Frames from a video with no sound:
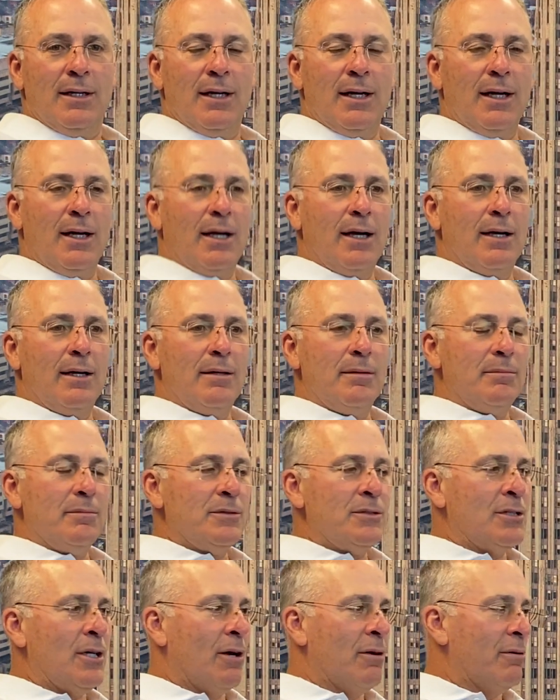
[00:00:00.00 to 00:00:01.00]
um,
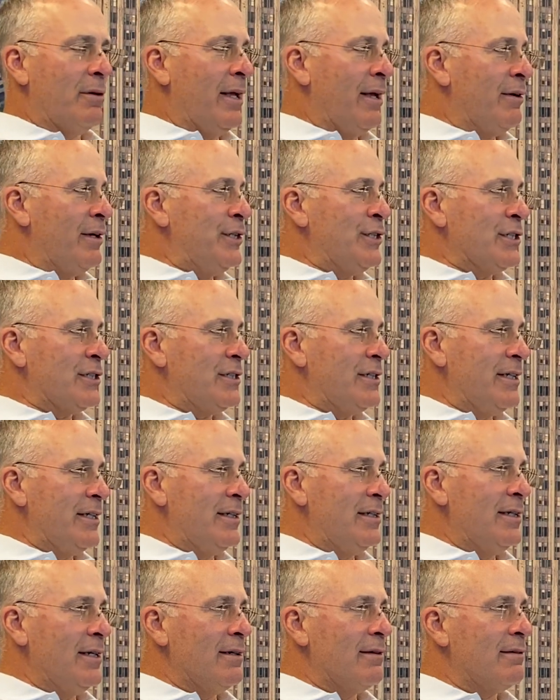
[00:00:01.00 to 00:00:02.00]
so you know, he's just
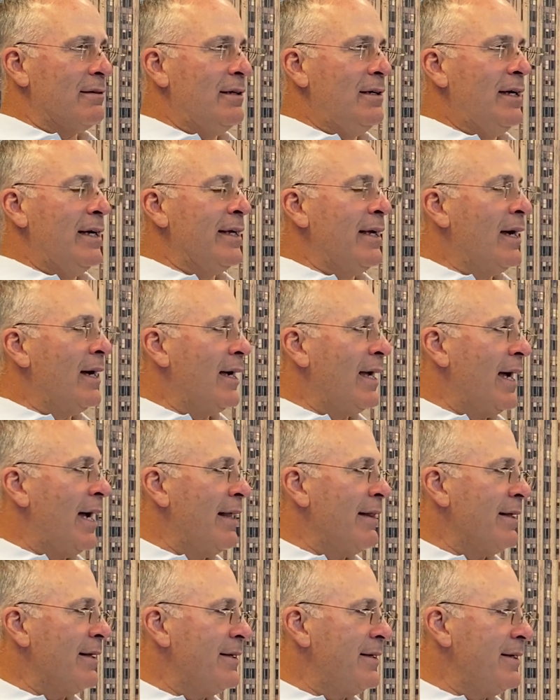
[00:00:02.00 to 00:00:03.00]
you know a young guy
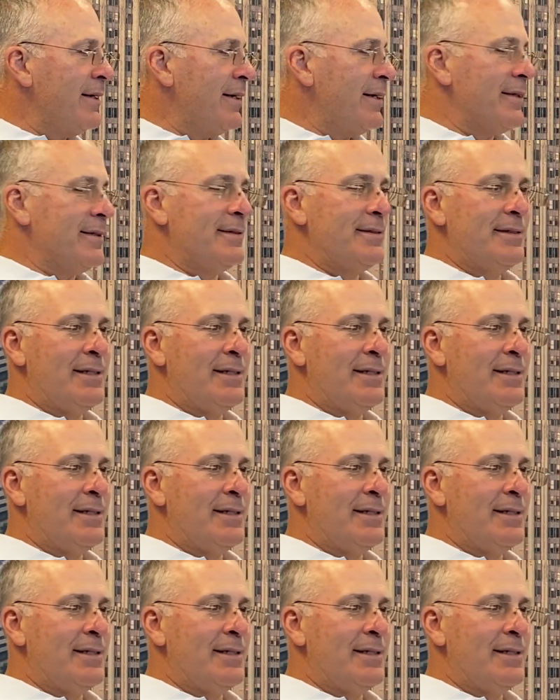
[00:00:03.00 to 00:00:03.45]
that uh,